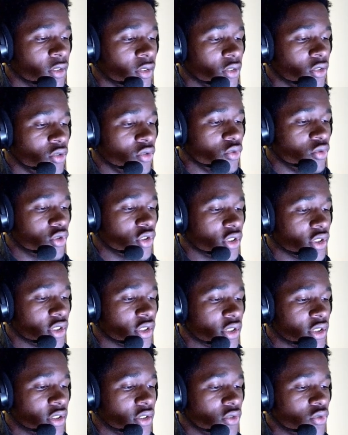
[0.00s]

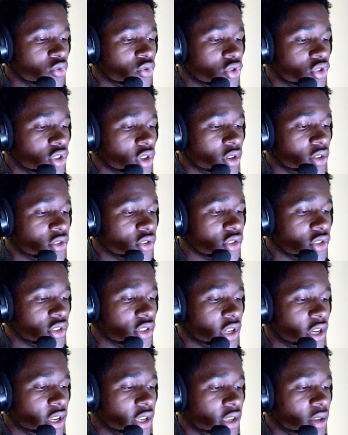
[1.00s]
you start just
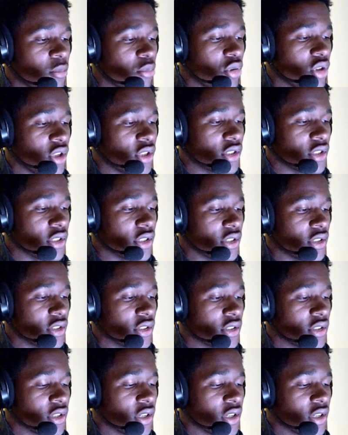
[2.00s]
taking pieces,